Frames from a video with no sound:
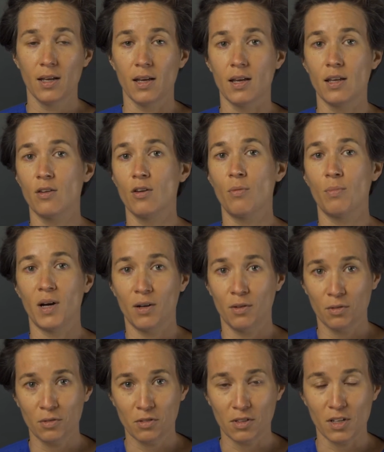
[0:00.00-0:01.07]
in your
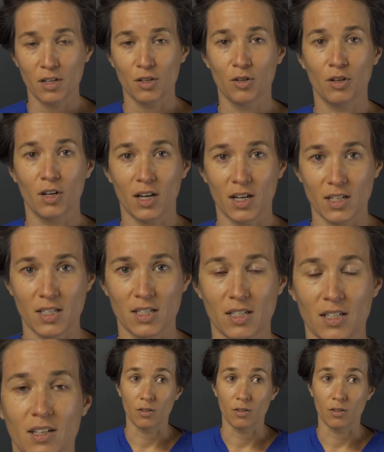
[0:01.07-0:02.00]
mouth, in your gut.